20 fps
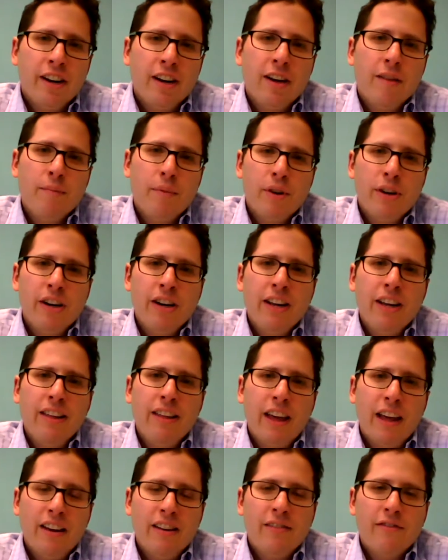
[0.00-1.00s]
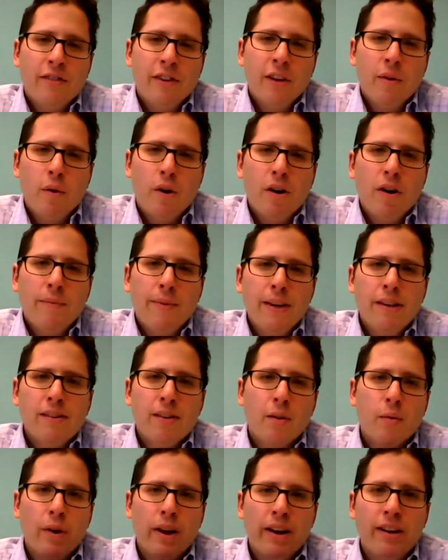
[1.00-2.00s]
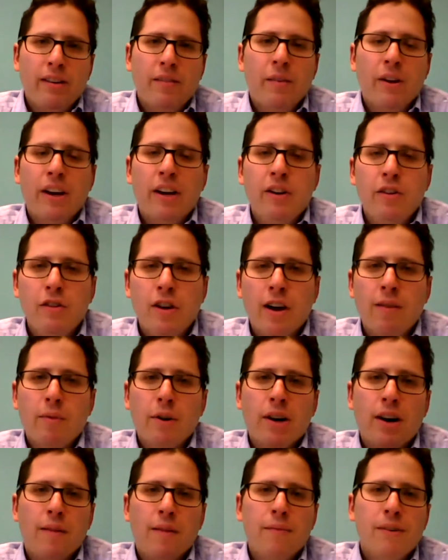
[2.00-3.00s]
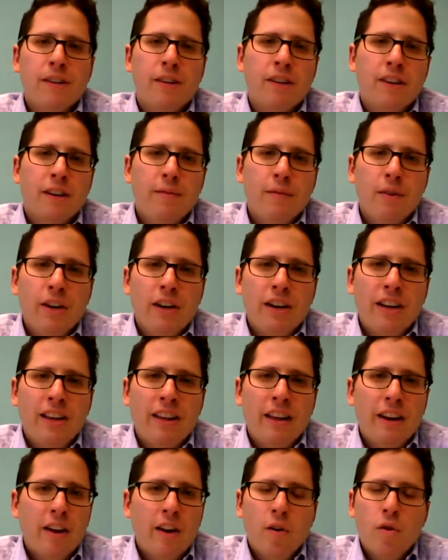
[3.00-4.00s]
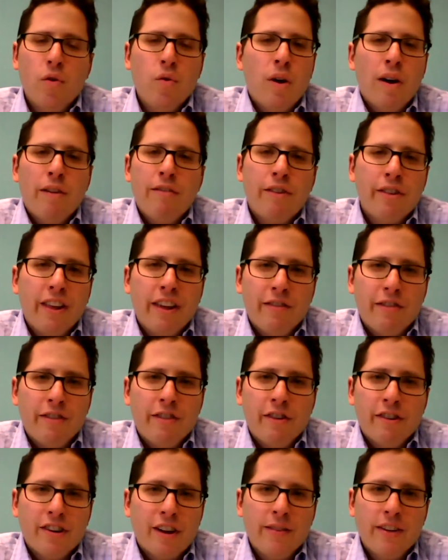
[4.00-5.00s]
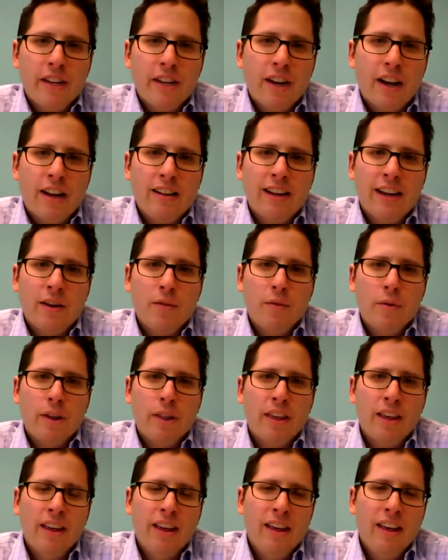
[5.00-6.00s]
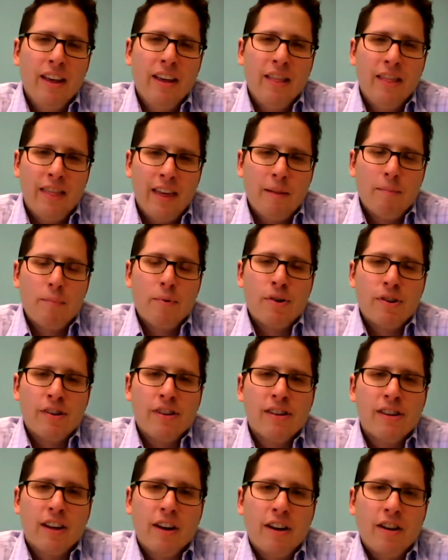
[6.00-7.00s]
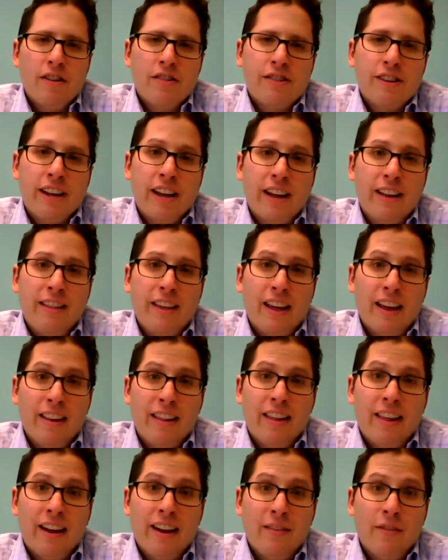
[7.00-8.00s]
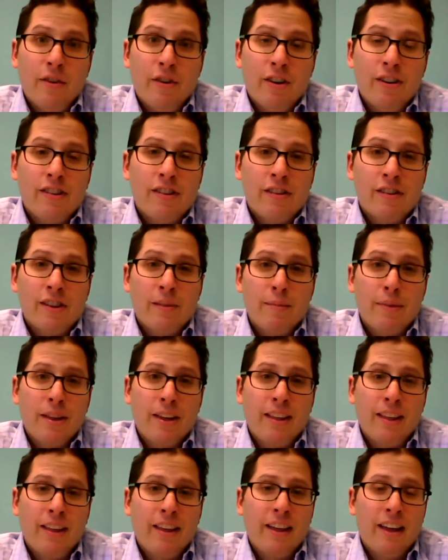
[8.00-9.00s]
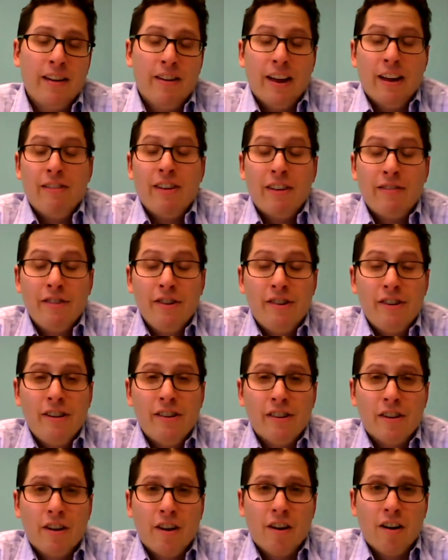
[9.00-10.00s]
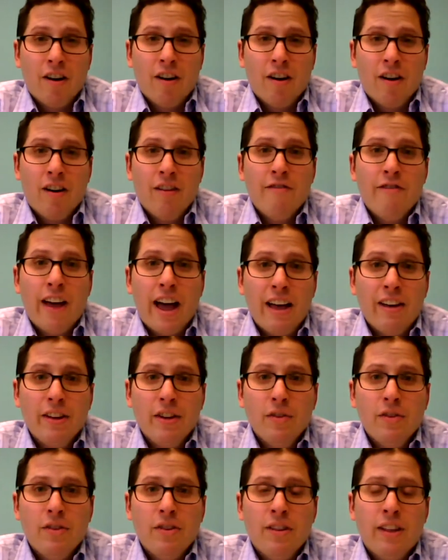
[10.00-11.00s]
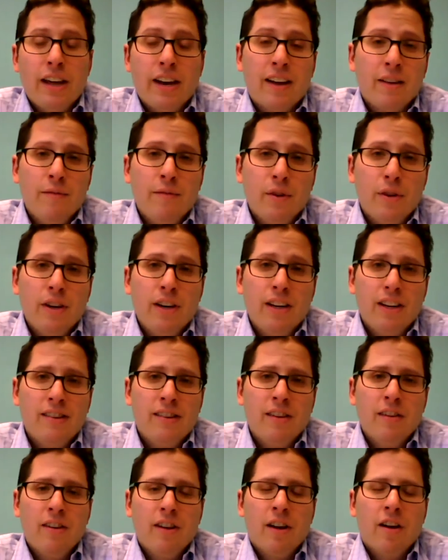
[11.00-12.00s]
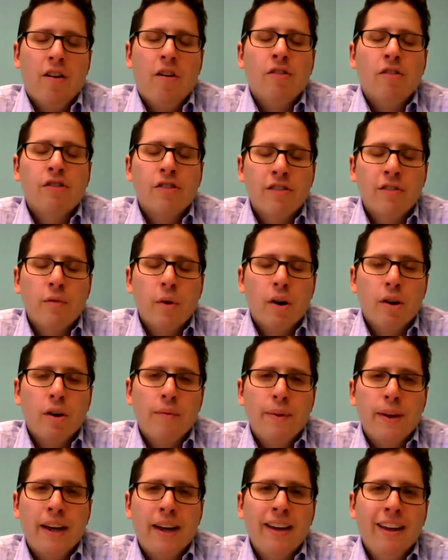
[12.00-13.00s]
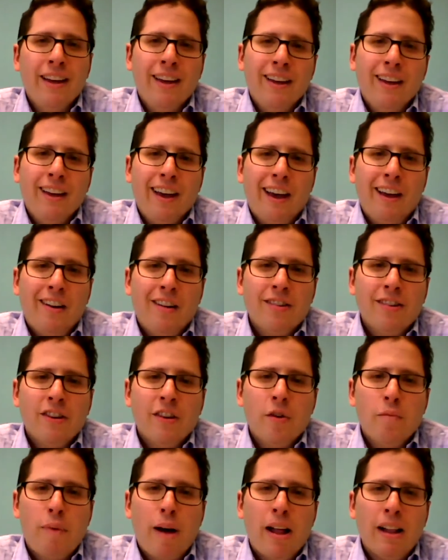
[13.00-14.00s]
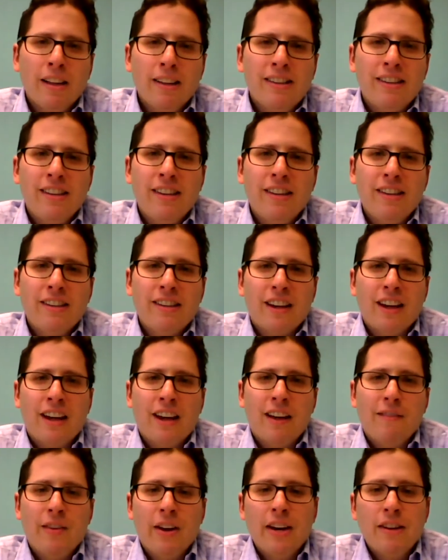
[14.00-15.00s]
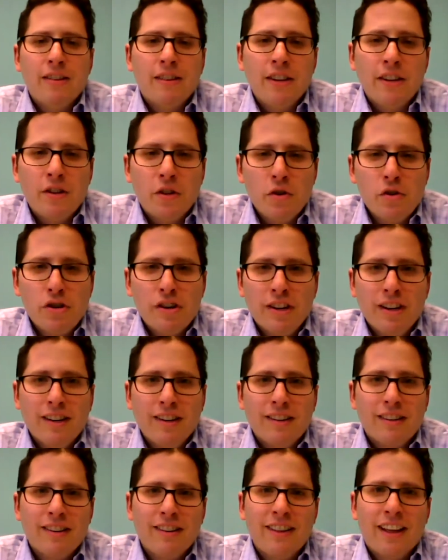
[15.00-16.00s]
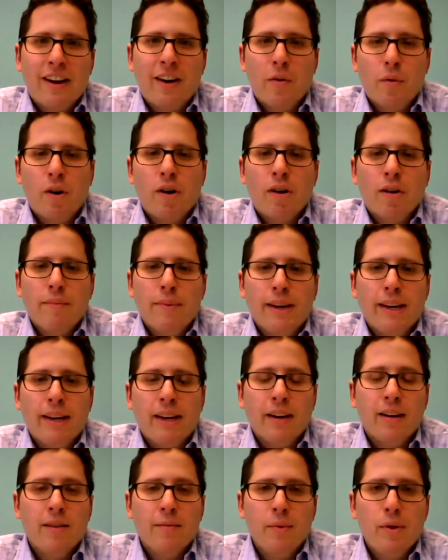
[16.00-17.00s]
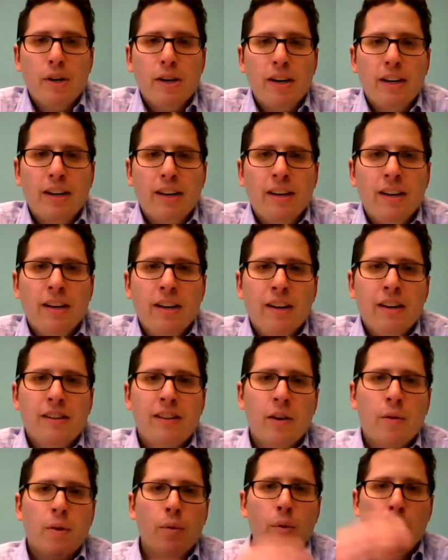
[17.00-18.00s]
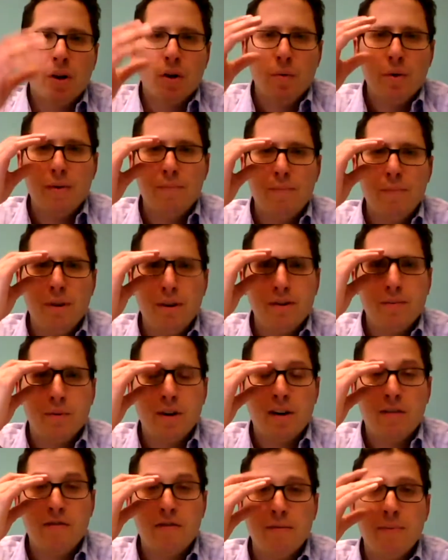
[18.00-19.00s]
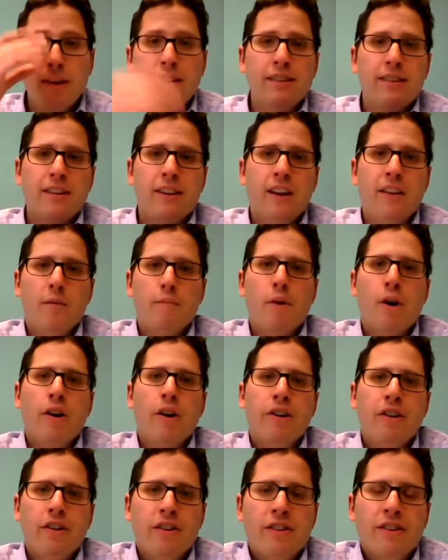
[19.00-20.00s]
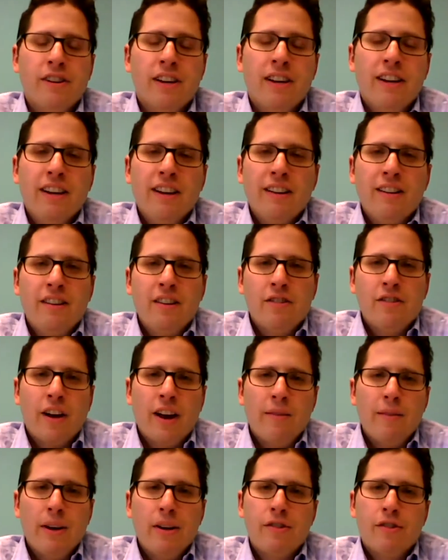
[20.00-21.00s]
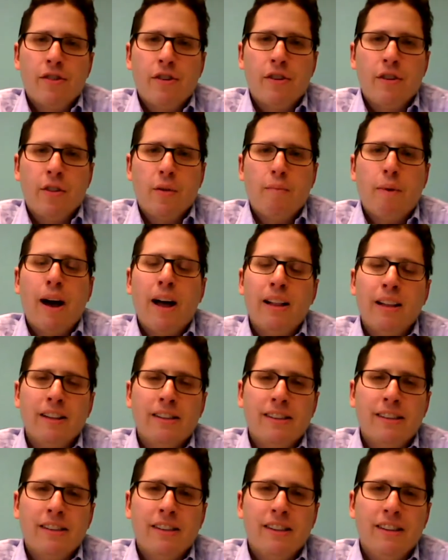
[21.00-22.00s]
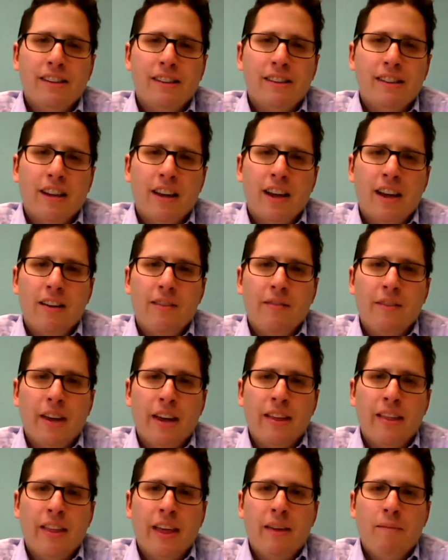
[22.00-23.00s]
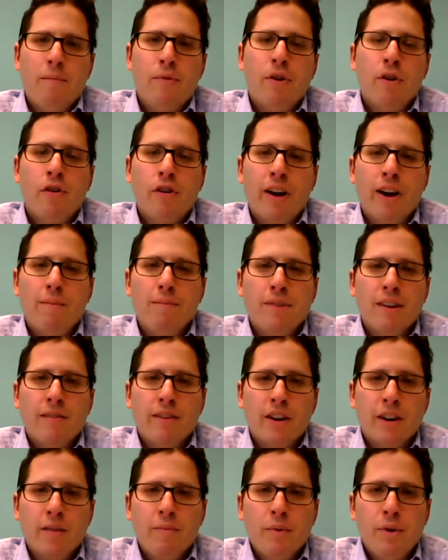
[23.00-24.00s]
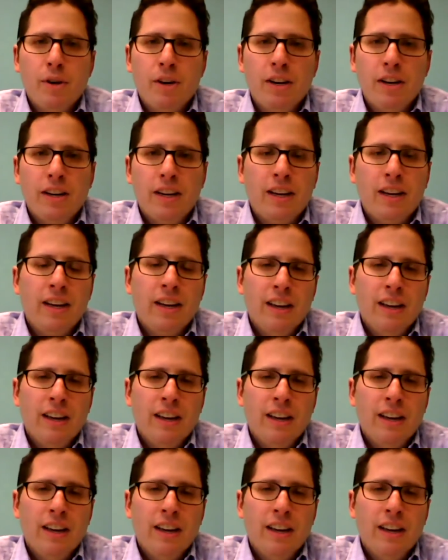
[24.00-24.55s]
in a community that is fully welcoming? So when a newcomer comes to the community, they know whoever they first come into contact with, that person can understand that immigrants are something, and refugees are a value to that community. So the culture of welcoming, and also policies and institutions that are welcoming in a community. So we work with municipal governments and other partners to try to make sure the policies and programs of a community